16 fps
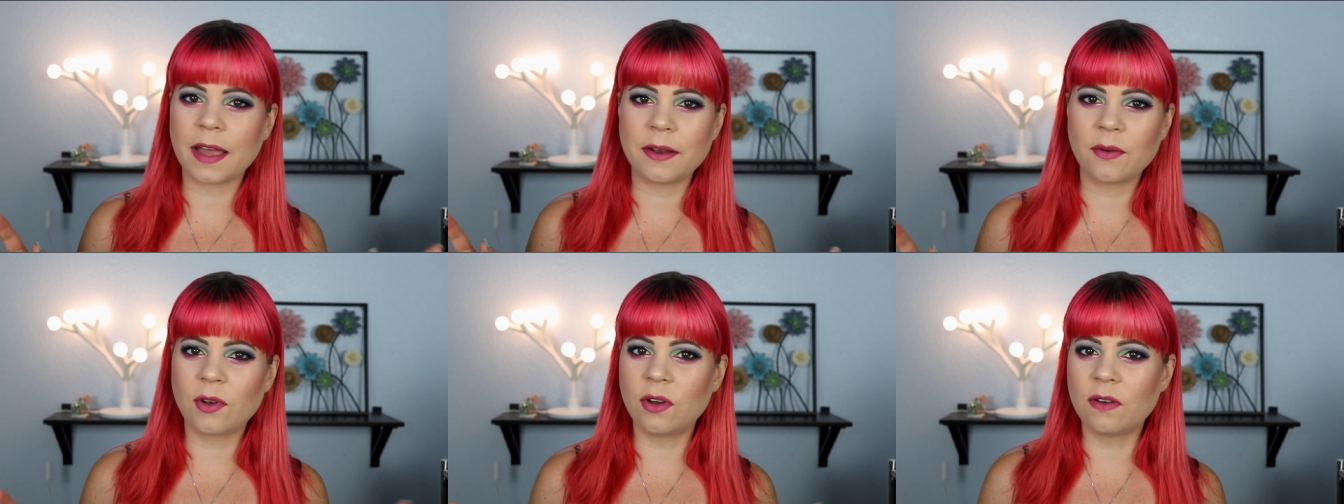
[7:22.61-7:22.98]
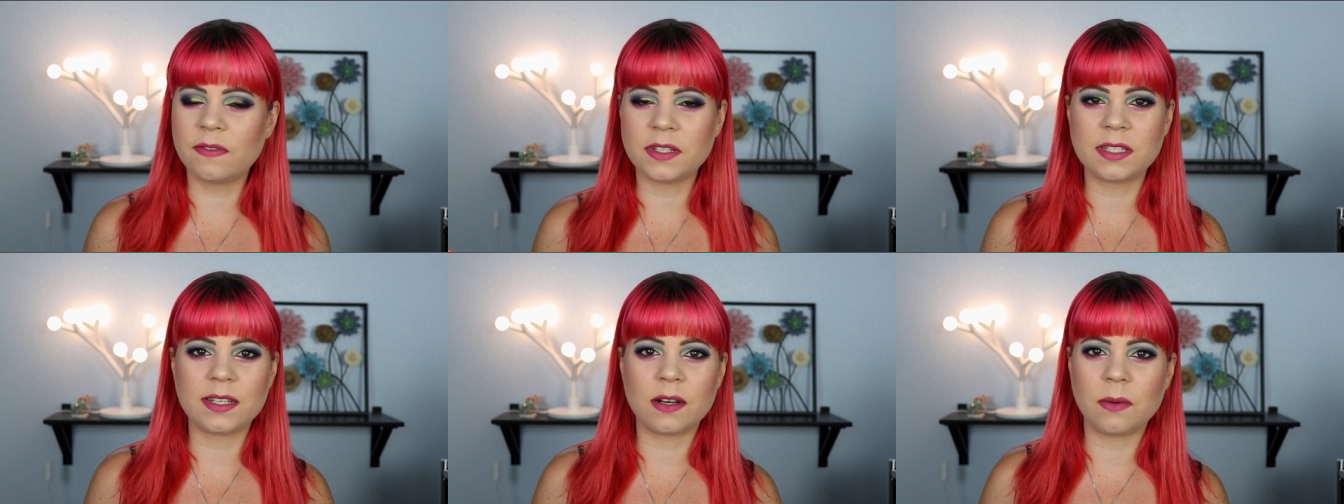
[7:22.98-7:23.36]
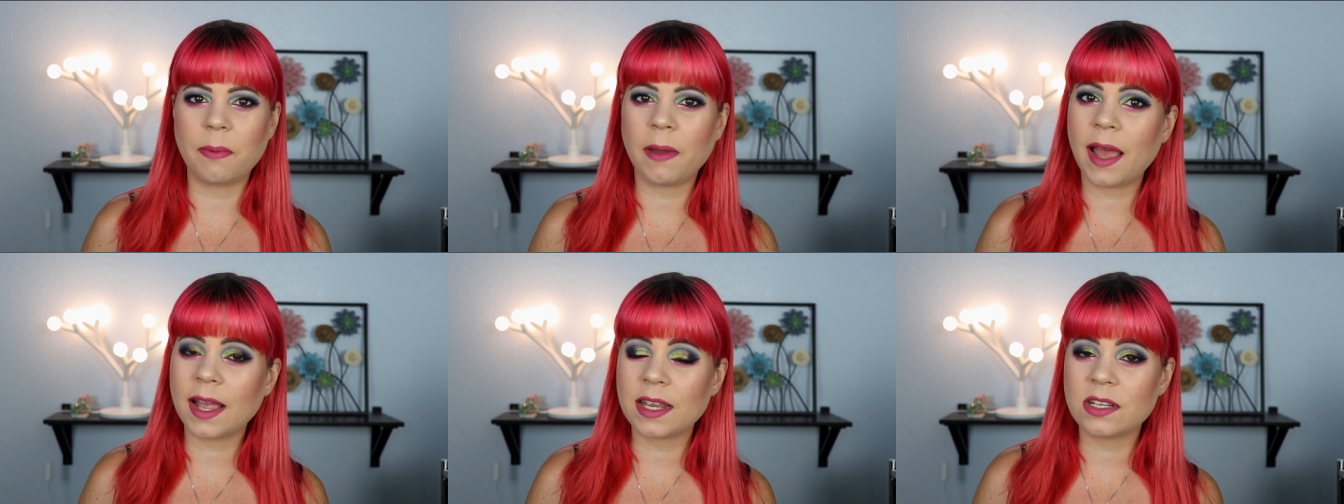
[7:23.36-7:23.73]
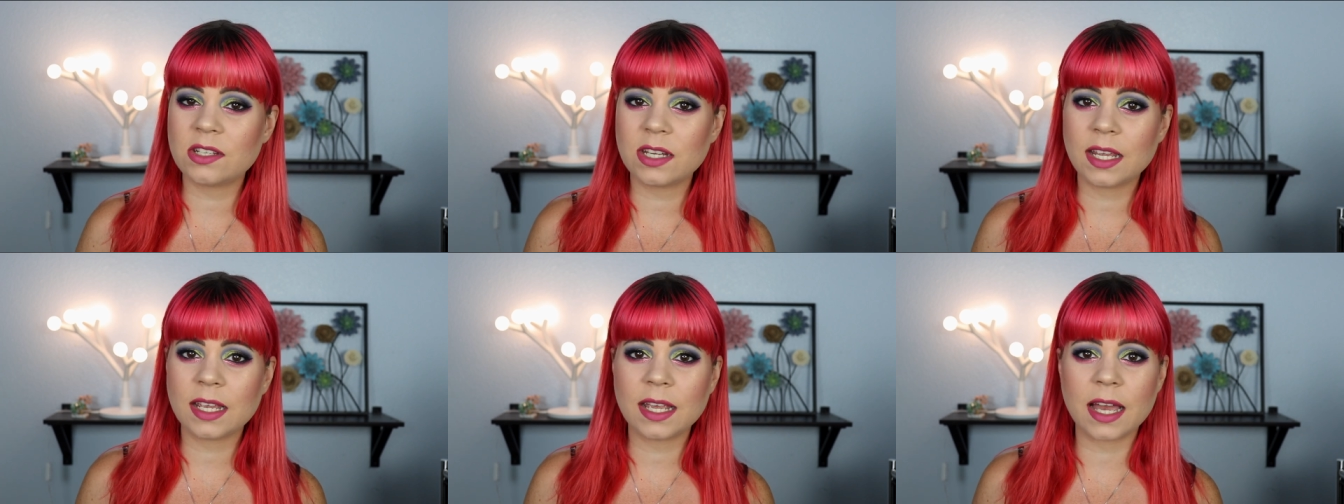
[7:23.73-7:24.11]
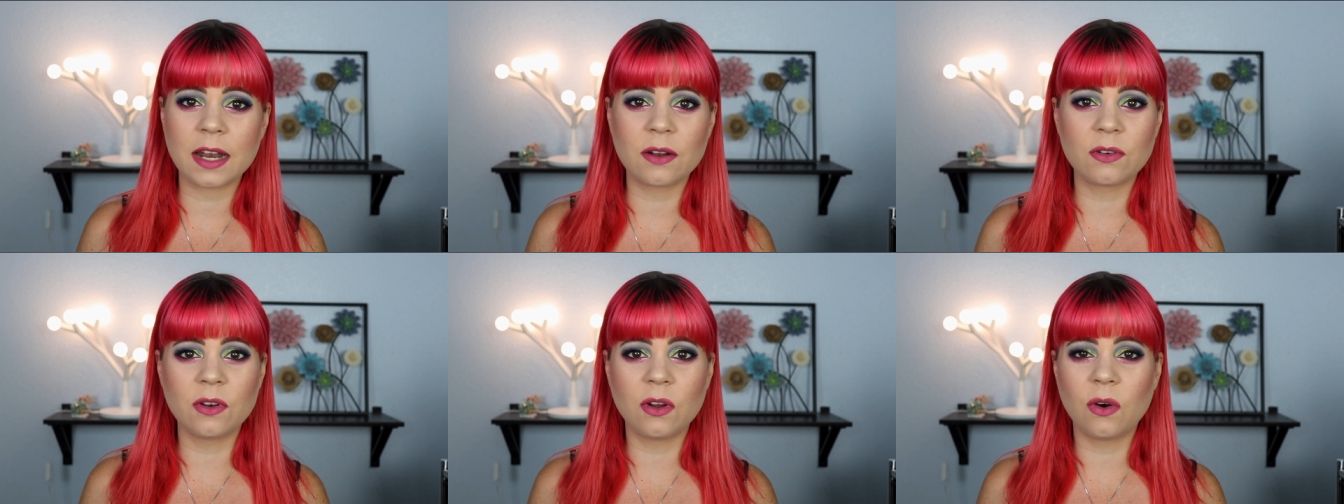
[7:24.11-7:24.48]
I don't know if it's their packaging,
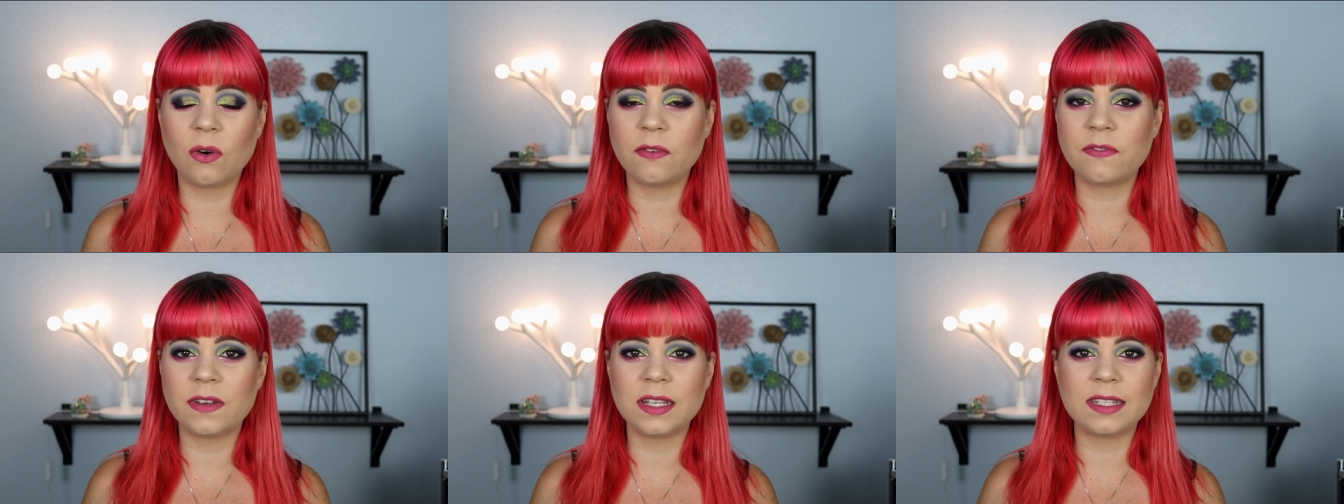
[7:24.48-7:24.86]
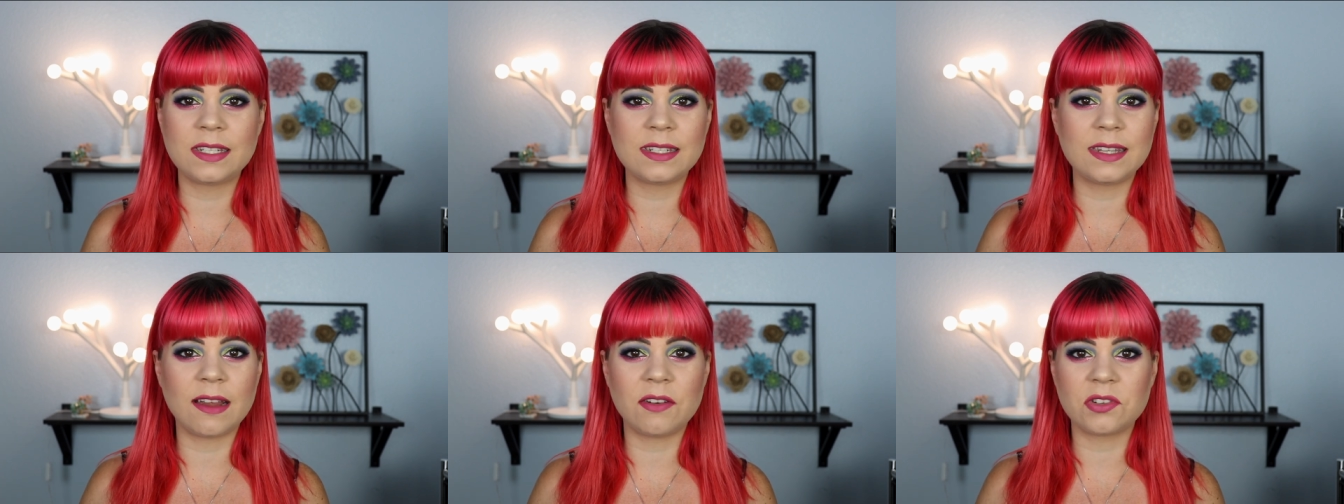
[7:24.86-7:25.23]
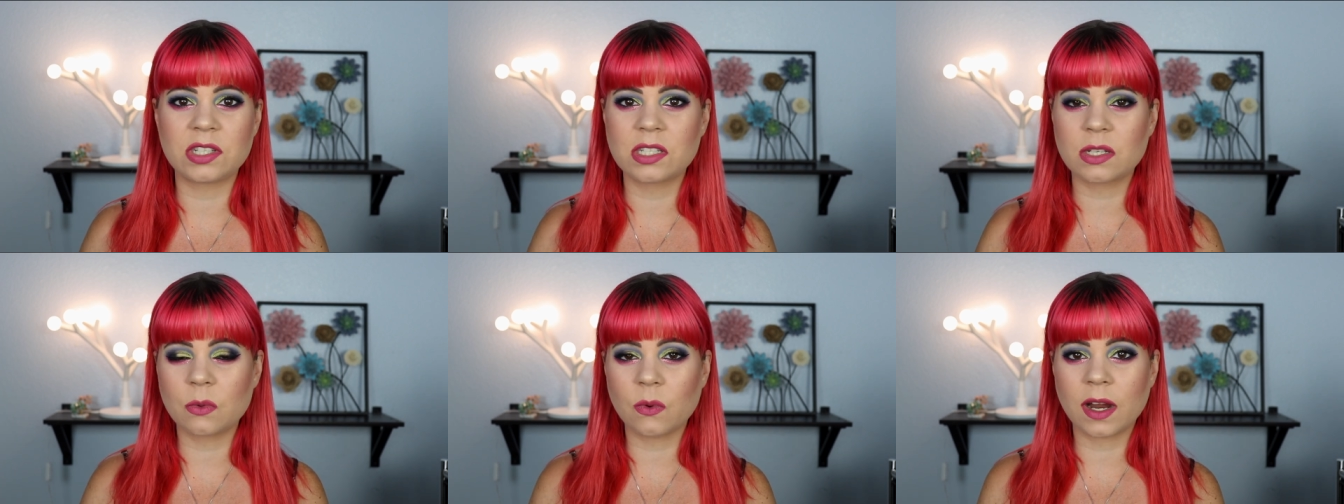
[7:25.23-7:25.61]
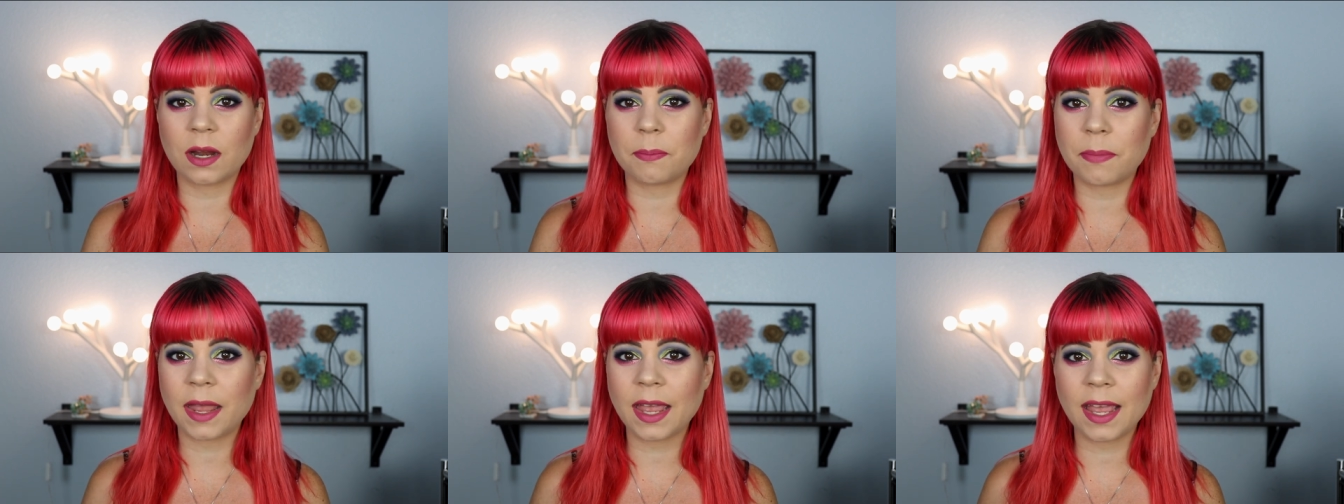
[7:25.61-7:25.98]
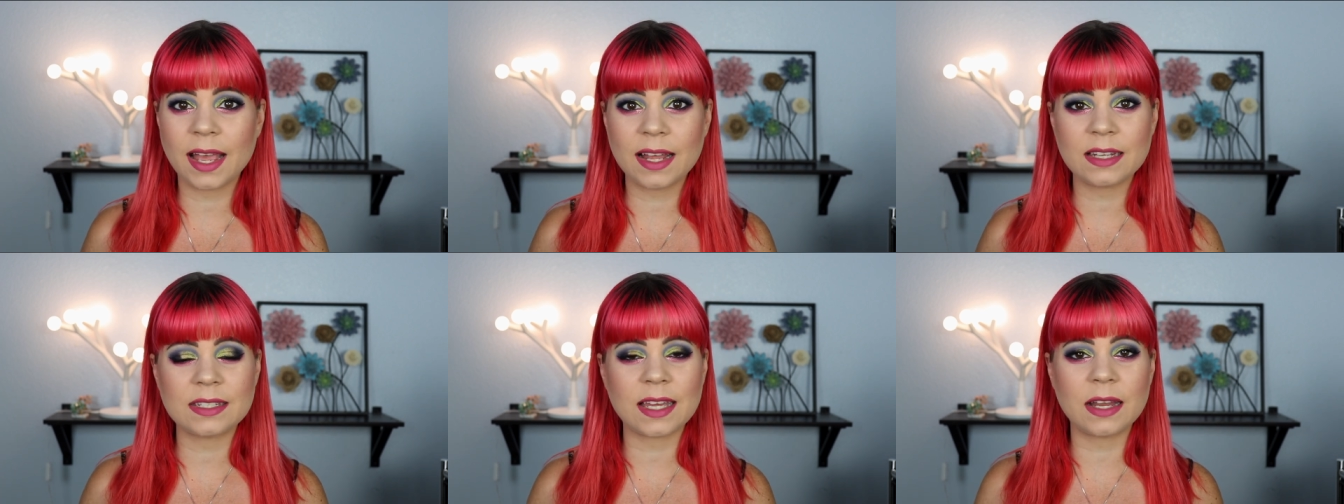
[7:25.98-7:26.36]
I don't know if it's their square
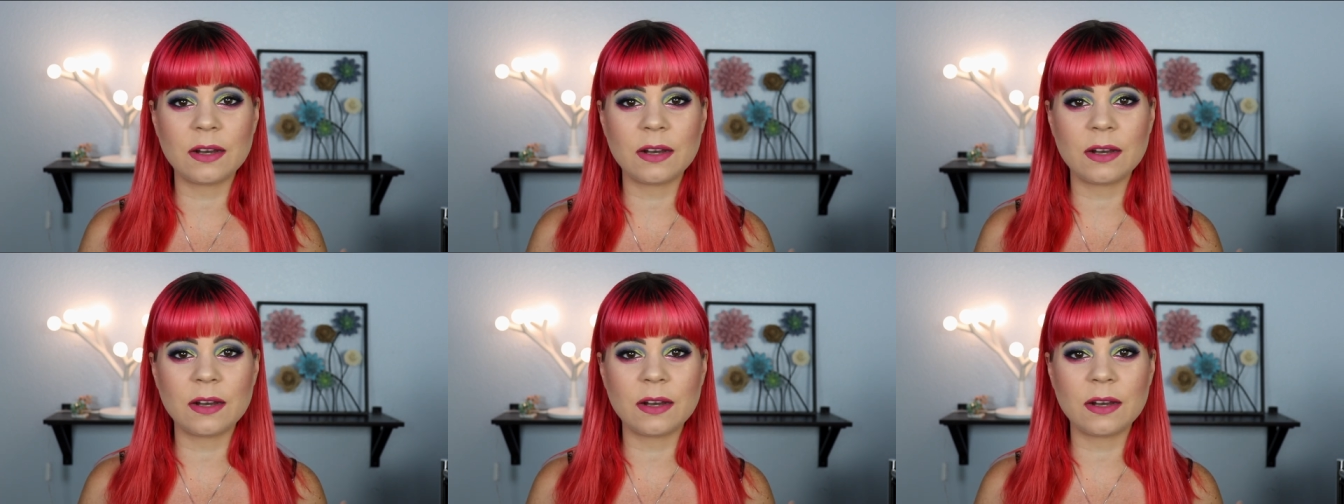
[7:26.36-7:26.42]
pans,